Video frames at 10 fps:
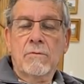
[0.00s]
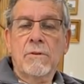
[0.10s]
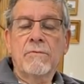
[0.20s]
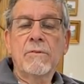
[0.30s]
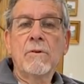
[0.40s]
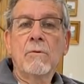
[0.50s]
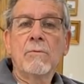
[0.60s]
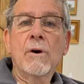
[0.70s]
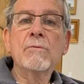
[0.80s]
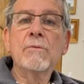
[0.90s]
If you don't
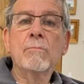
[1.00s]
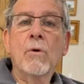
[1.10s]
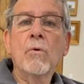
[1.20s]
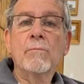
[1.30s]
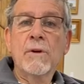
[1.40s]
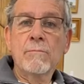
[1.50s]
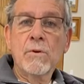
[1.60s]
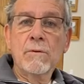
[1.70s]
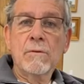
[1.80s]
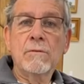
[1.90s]
know your board member,